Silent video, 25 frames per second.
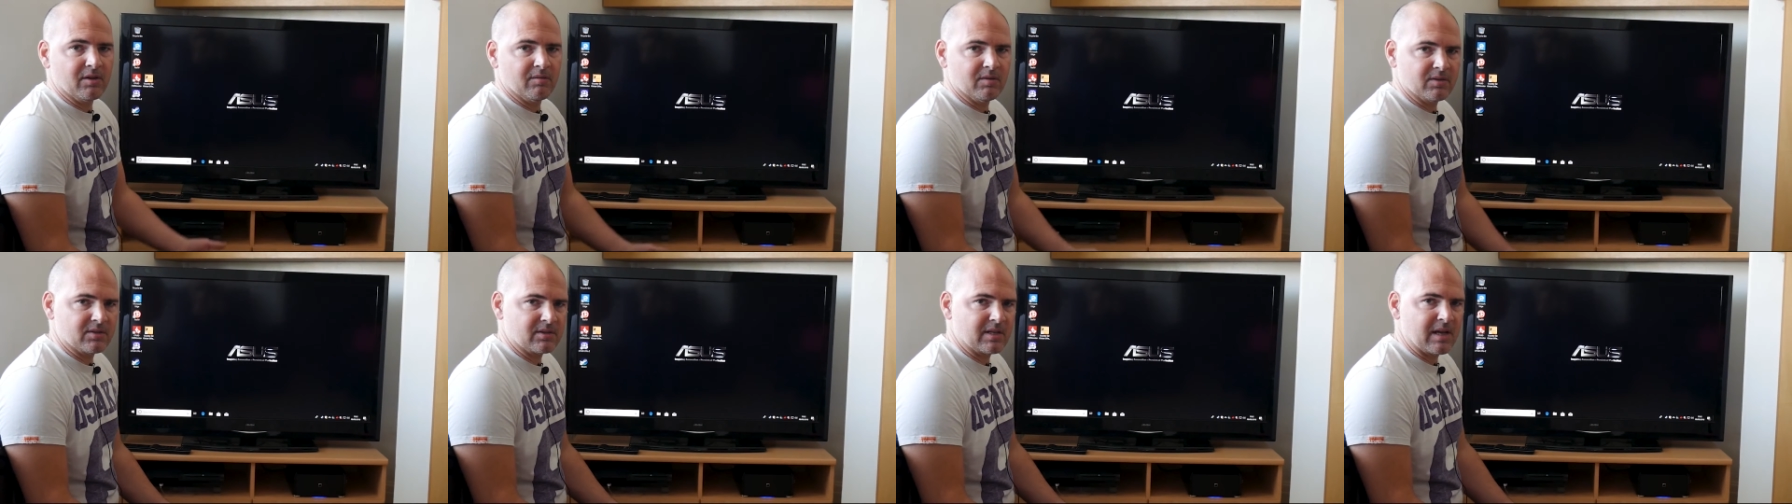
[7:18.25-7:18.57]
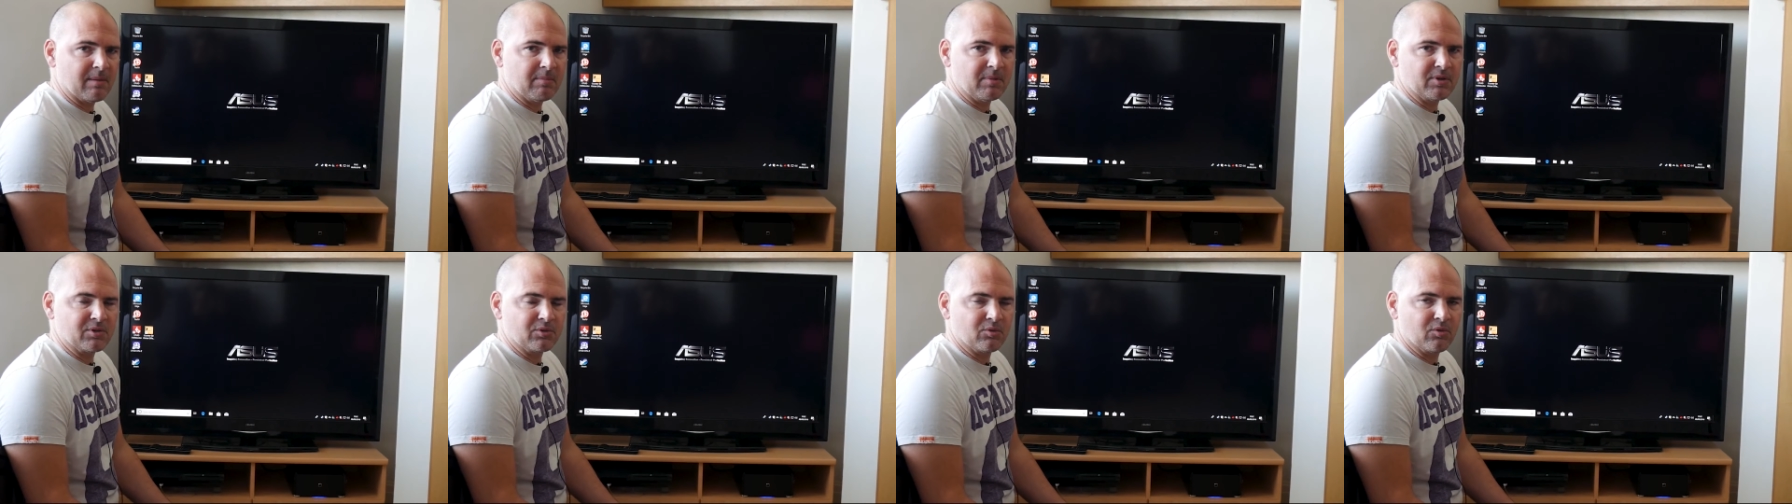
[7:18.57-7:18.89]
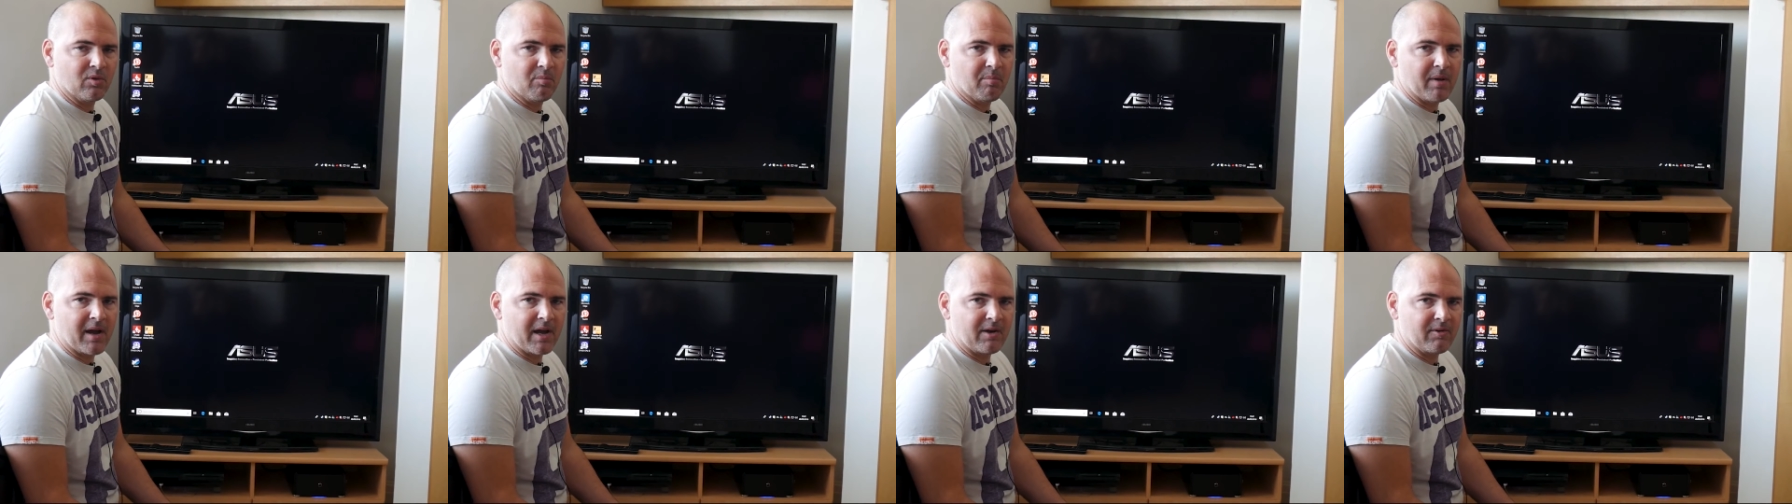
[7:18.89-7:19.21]
of establish all
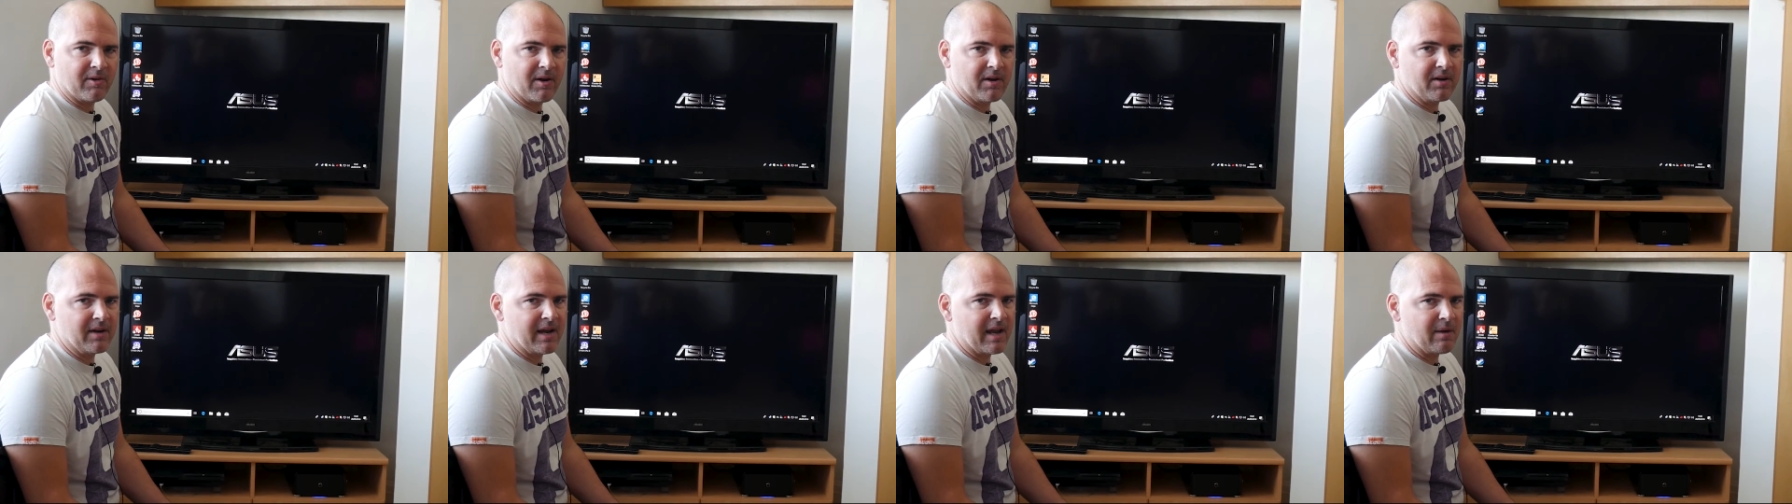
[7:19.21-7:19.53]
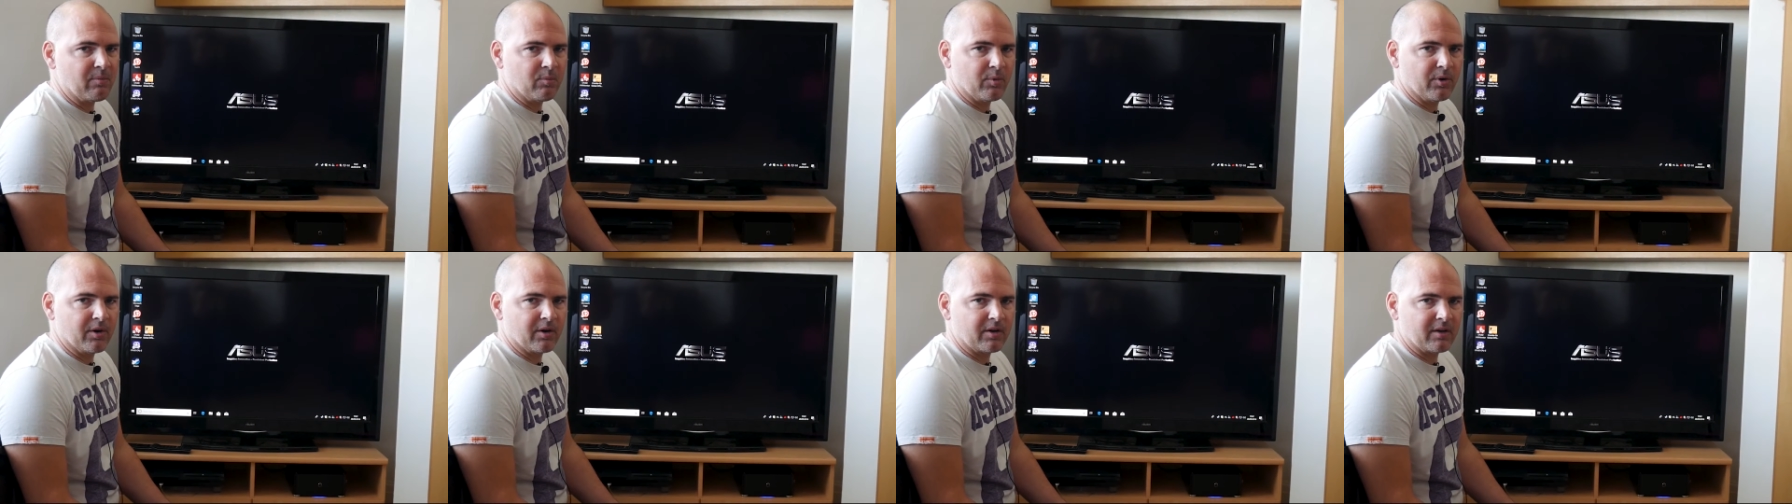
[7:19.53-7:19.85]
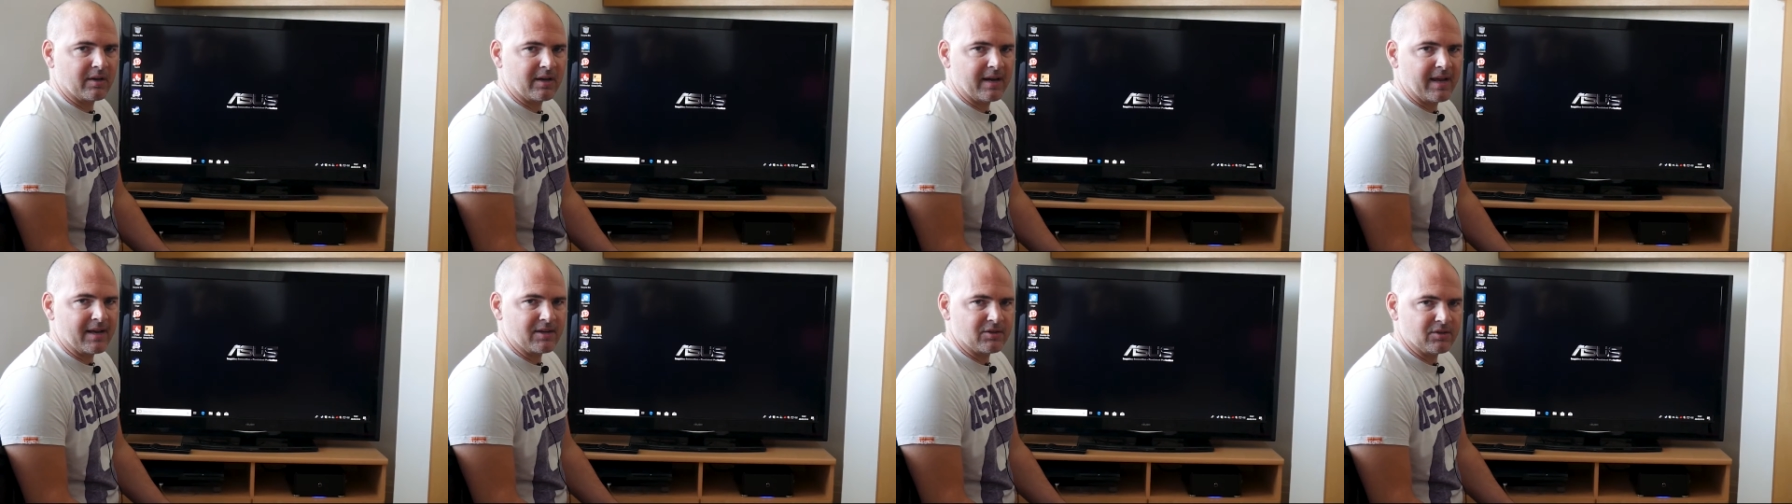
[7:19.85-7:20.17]
the background network
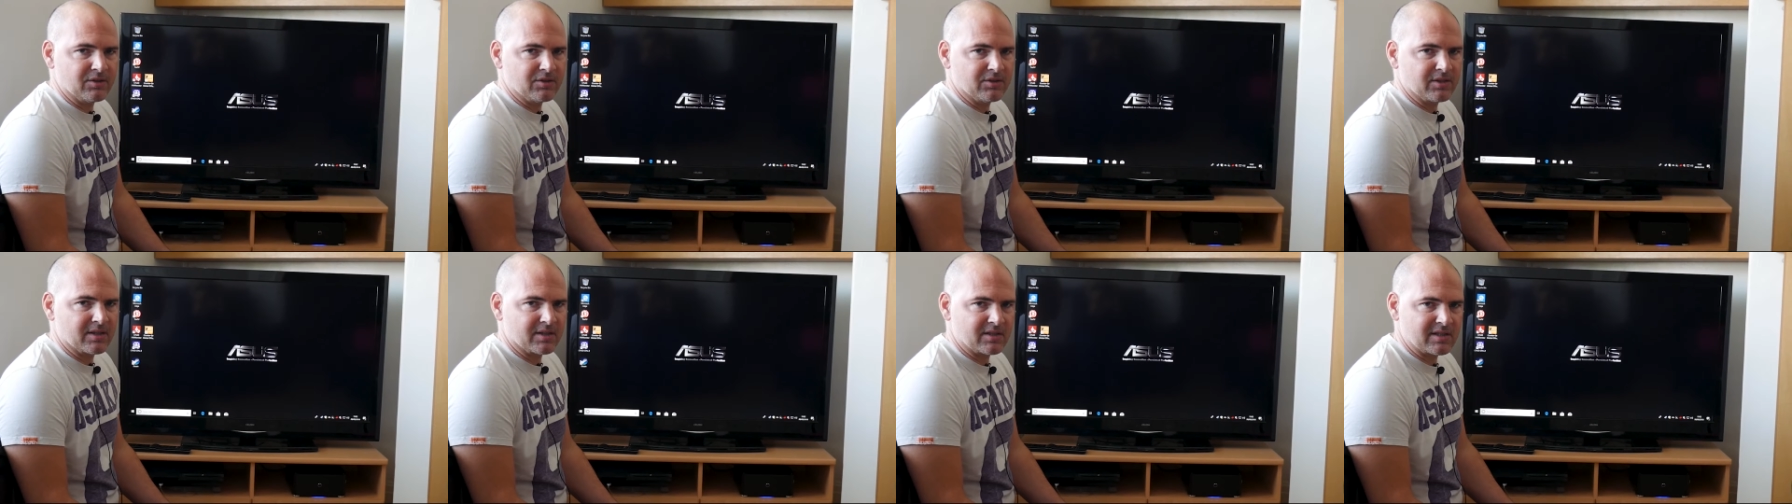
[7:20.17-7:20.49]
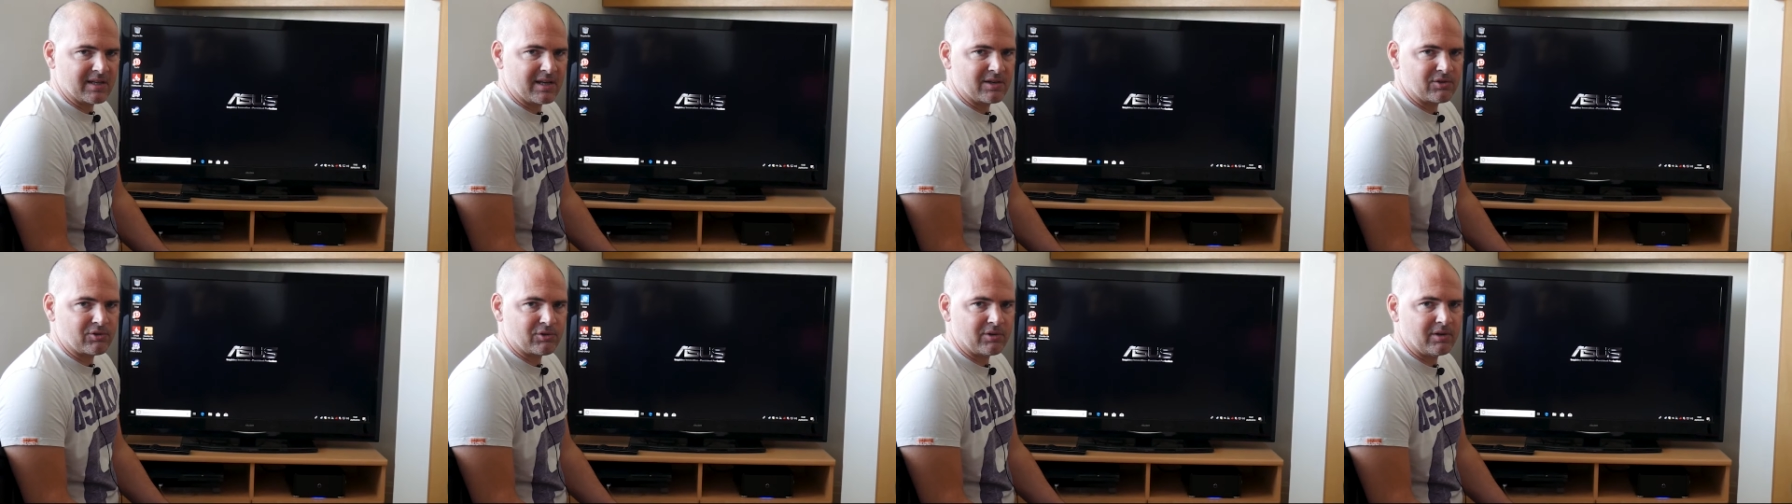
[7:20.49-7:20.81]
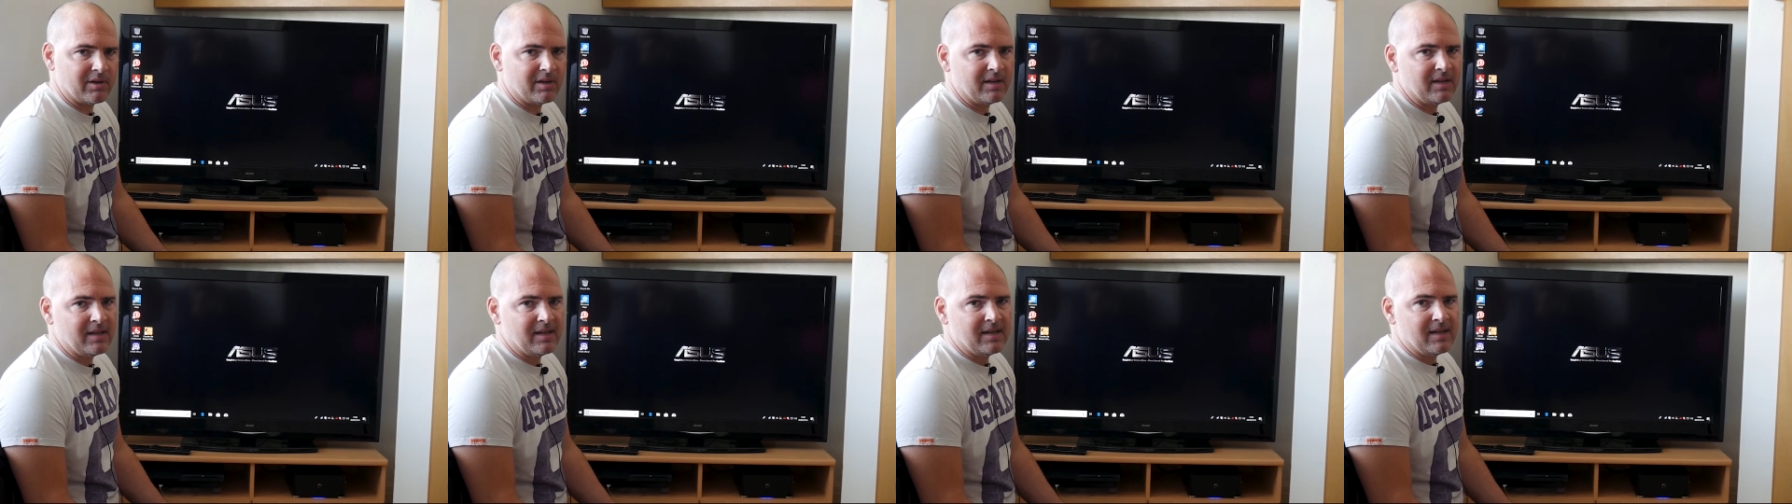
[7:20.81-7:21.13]
connections, etc.